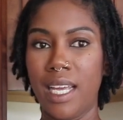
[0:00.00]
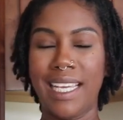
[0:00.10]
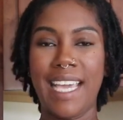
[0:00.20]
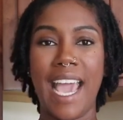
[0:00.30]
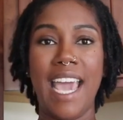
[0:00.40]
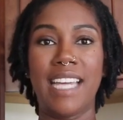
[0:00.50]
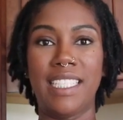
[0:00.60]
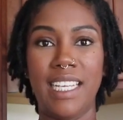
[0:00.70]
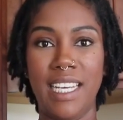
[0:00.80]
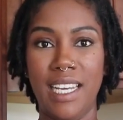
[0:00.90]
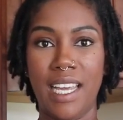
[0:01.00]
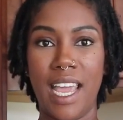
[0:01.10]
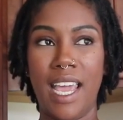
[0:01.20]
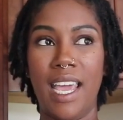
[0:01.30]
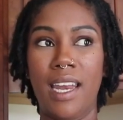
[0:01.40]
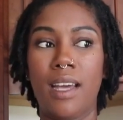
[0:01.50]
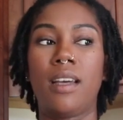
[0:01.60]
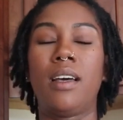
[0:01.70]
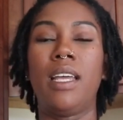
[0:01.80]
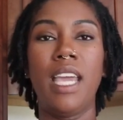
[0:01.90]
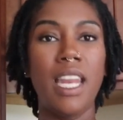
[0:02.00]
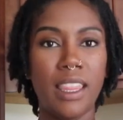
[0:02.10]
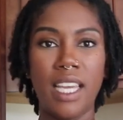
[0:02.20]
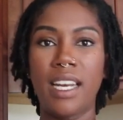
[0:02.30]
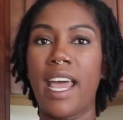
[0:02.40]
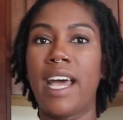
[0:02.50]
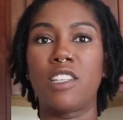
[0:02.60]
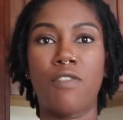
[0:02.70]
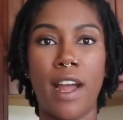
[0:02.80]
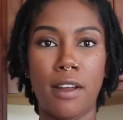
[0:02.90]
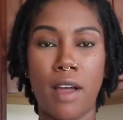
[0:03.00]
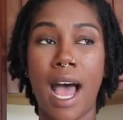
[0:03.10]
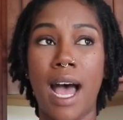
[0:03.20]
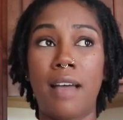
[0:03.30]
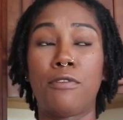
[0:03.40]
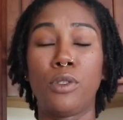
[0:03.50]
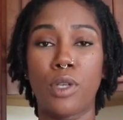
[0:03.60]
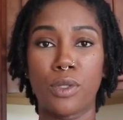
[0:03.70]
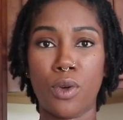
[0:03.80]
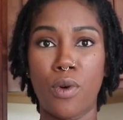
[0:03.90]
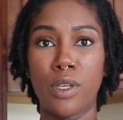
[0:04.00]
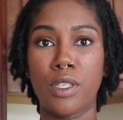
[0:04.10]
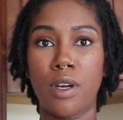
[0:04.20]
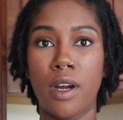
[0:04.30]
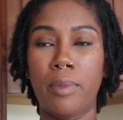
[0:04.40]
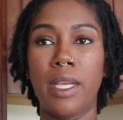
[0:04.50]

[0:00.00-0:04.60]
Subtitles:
candy, and anything that has high fructose corn syrup